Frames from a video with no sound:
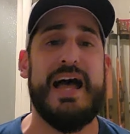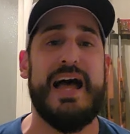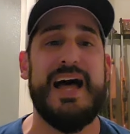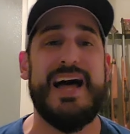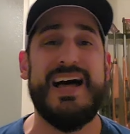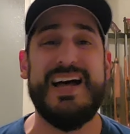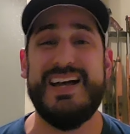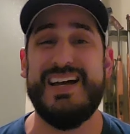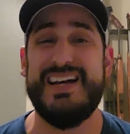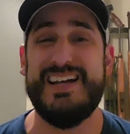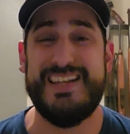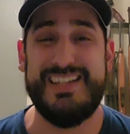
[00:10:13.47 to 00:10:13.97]

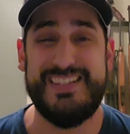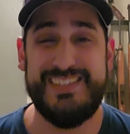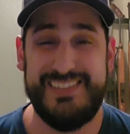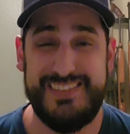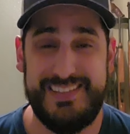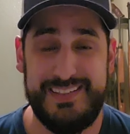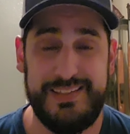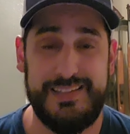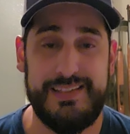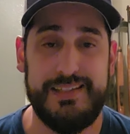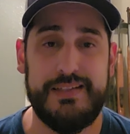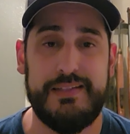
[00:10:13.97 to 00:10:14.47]
I
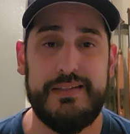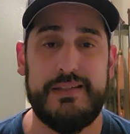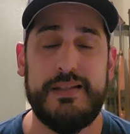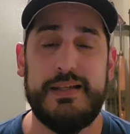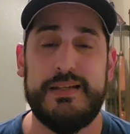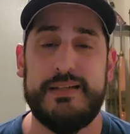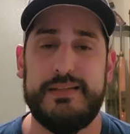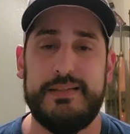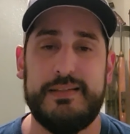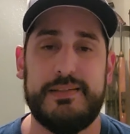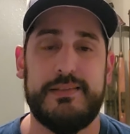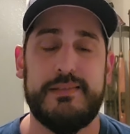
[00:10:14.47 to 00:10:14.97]
dig it. I
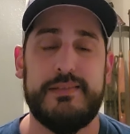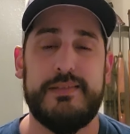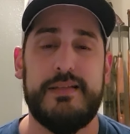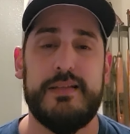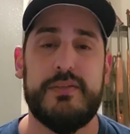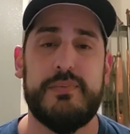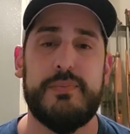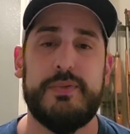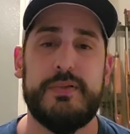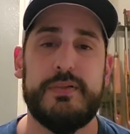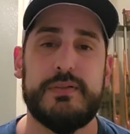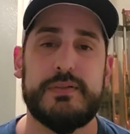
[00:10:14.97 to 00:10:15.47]
dig the death
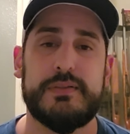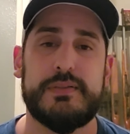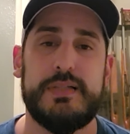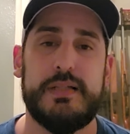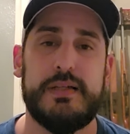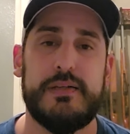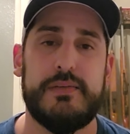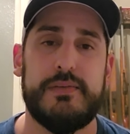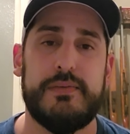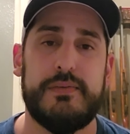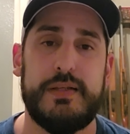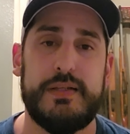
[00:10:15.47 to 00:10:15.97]
metal
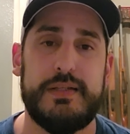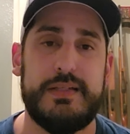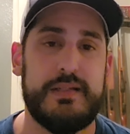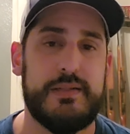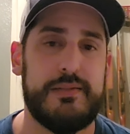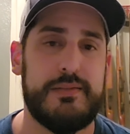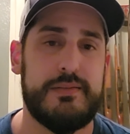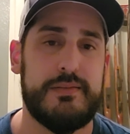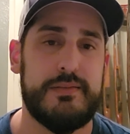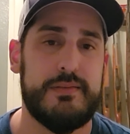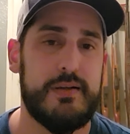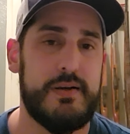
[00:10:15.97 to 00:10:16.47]
stuff. I
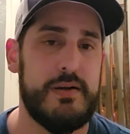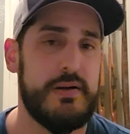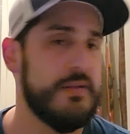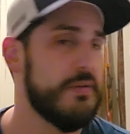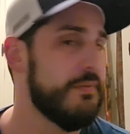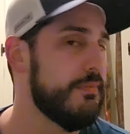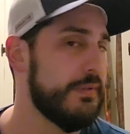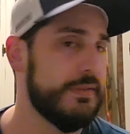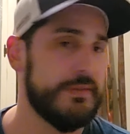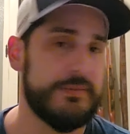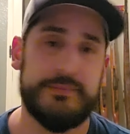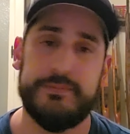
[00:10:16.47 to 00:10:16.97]
dig all
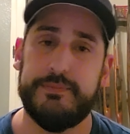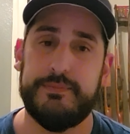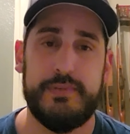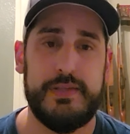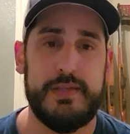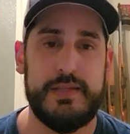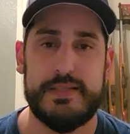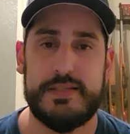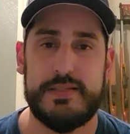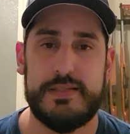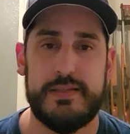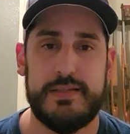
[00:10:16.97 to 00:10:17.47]
of it.
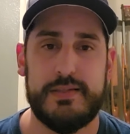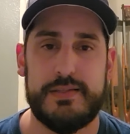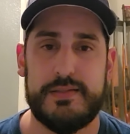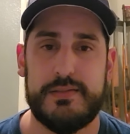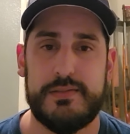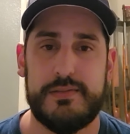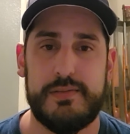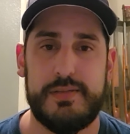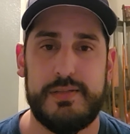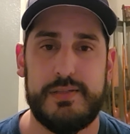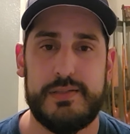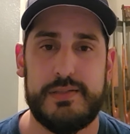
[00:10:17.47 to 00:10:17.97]

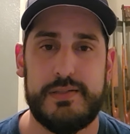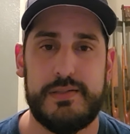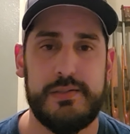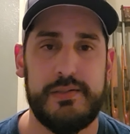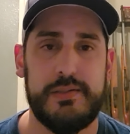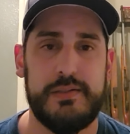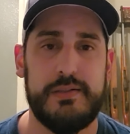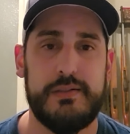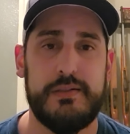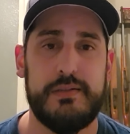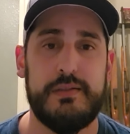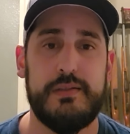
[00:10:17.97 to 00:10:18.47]
It's
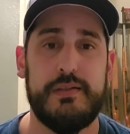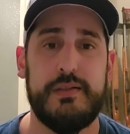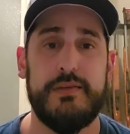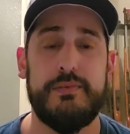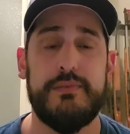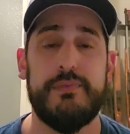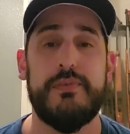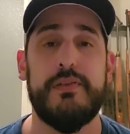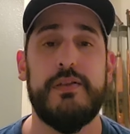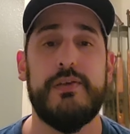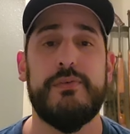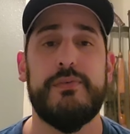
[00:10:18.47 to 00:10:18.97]
good.
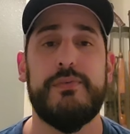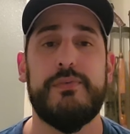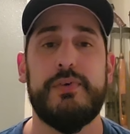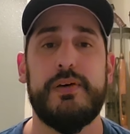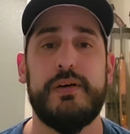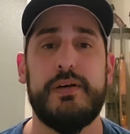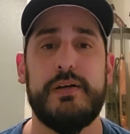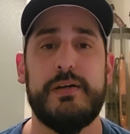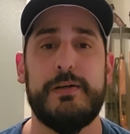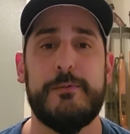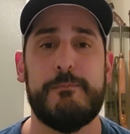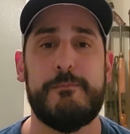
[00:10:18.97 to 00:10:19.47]
If
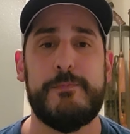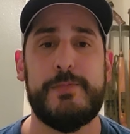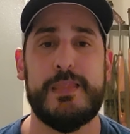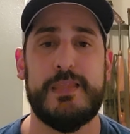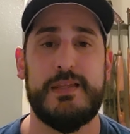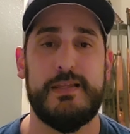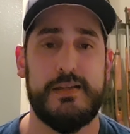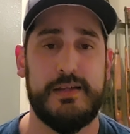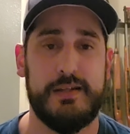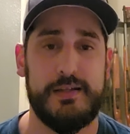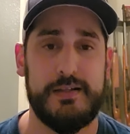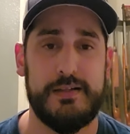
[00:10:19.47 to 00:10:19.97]
I
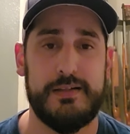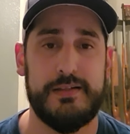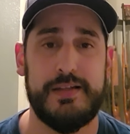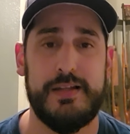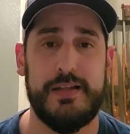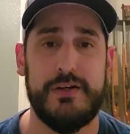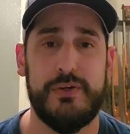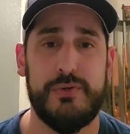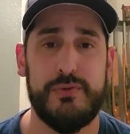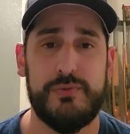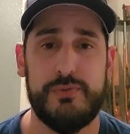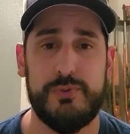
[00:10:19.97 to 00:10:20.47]

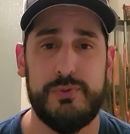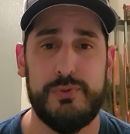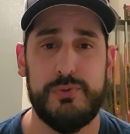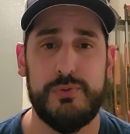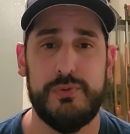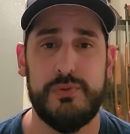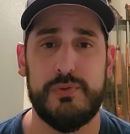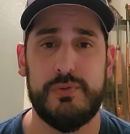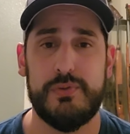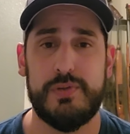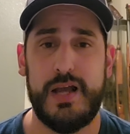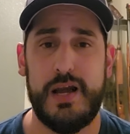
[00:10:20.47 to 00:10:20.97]
know
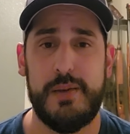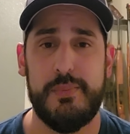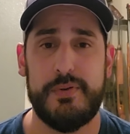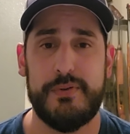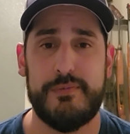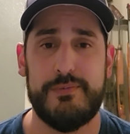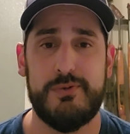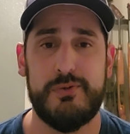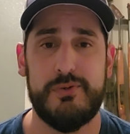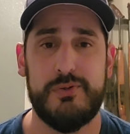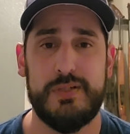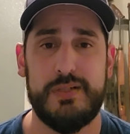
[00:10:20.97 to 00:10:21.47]
comic
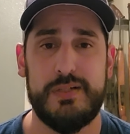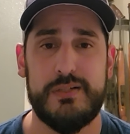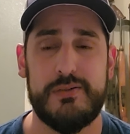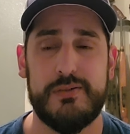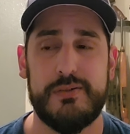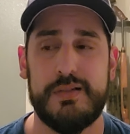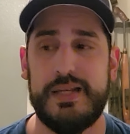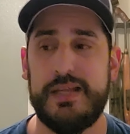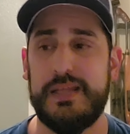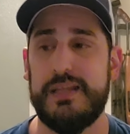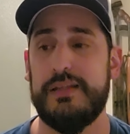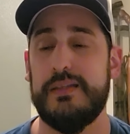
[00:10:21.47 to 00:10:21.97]
Foo, he don't
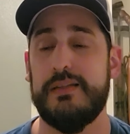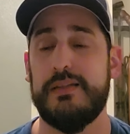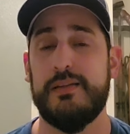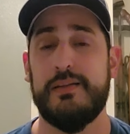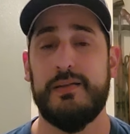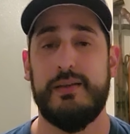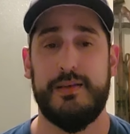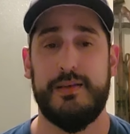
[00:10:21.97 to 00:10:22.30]
like it.